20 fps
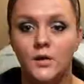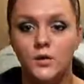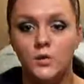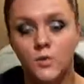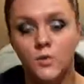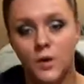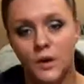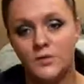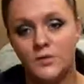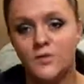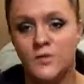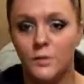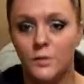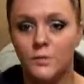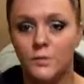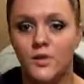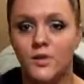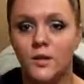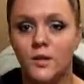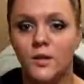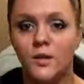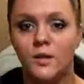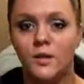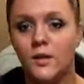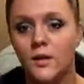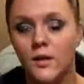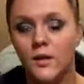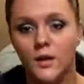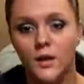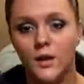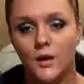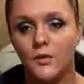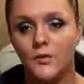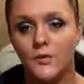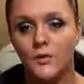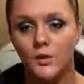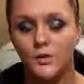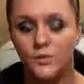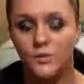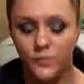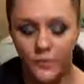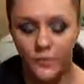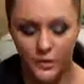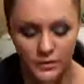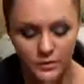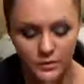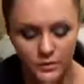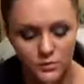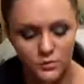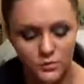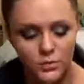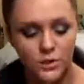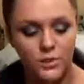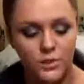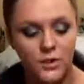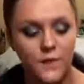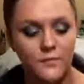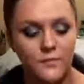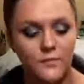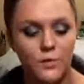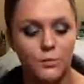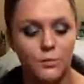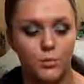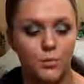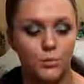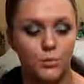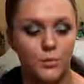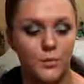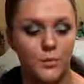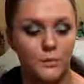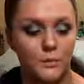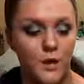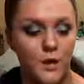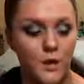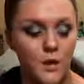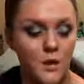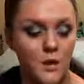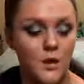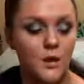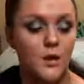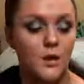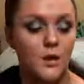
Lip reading: you touch something and it kind of goes funny. You don't have that problem.